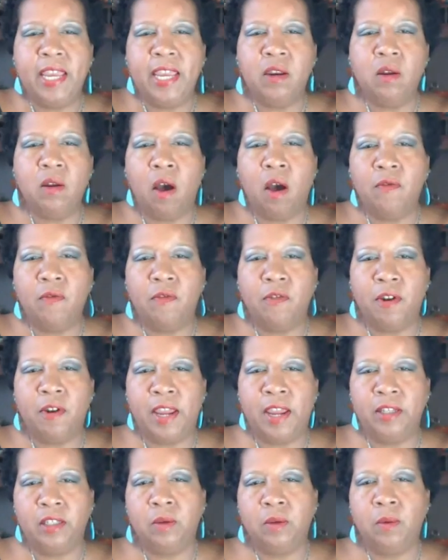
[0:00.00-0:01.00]
an
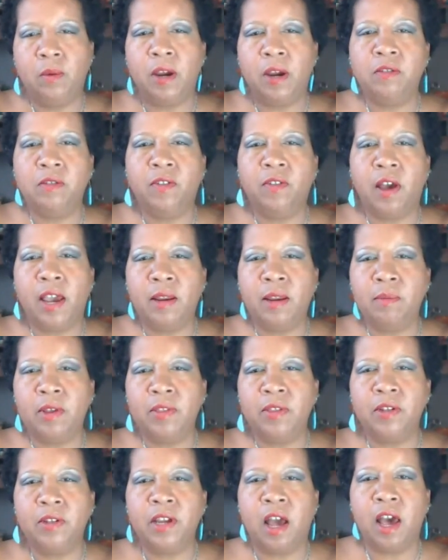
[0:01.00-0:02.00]
offering to our divine
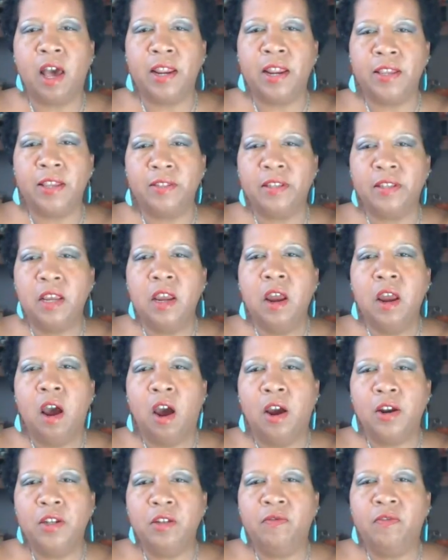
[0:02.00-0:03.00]
Mother Goddess,
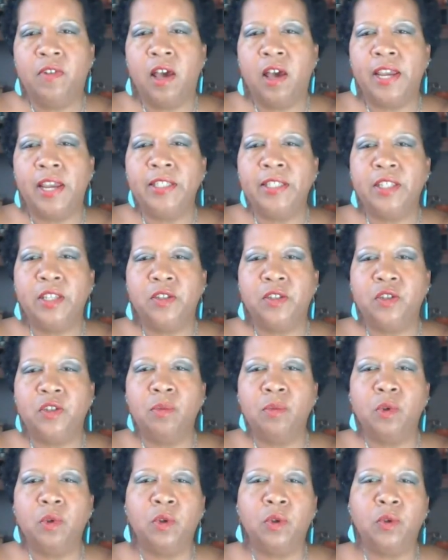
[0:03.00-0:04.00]
our divine Sister
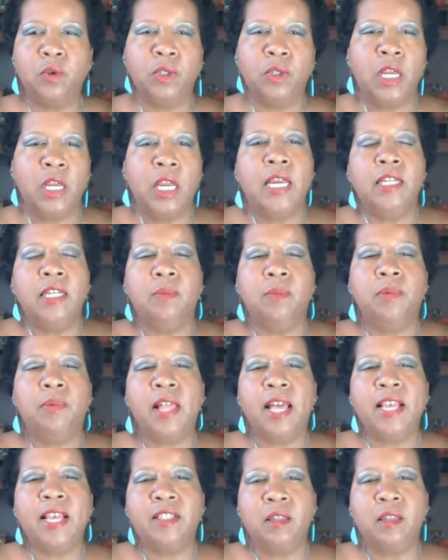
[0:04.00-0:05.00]
Moon, to
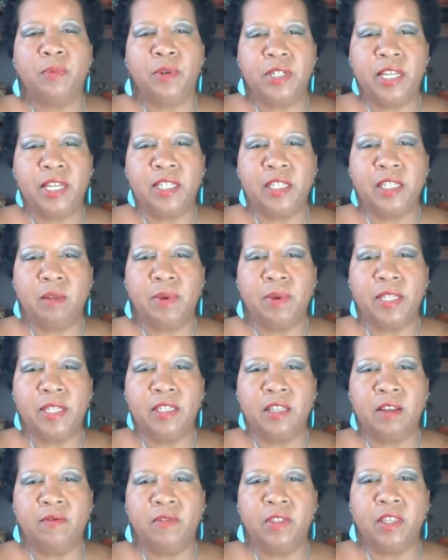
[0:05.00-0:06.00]
bless the
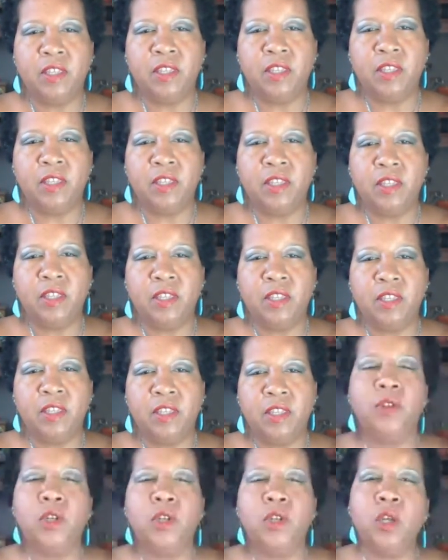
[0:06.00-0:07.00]
participants of this ceremony
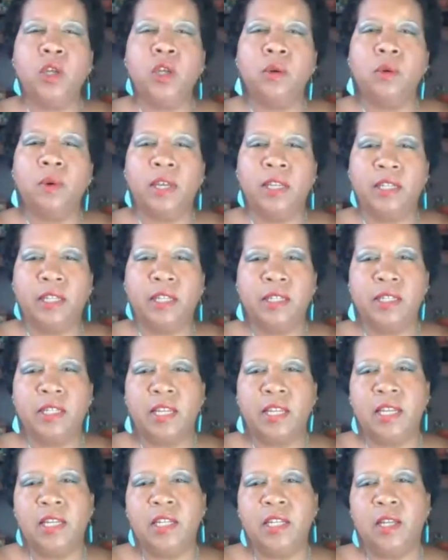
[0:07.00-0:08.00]
with new and
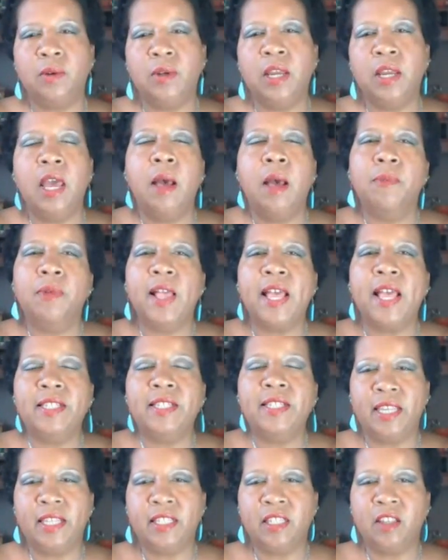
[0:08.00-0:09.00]
continued
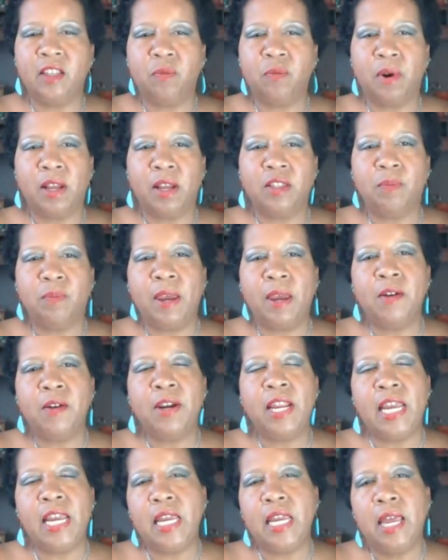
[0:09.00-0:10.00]
blessings of
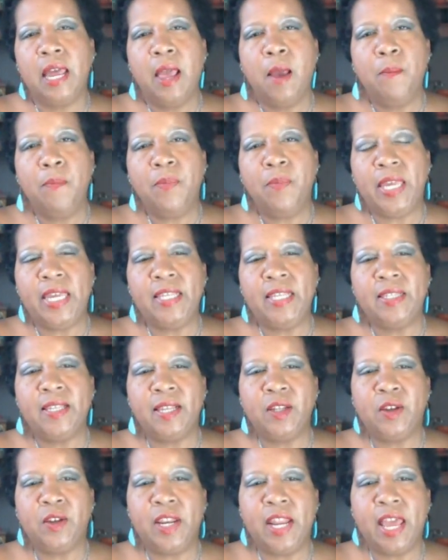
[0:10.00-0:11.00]
prosperity, peace,
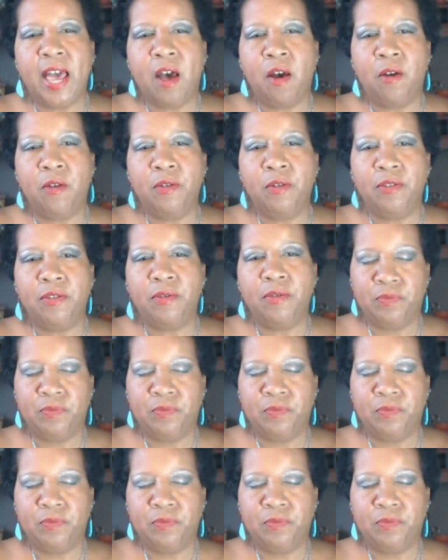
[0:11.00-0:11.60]
and good health.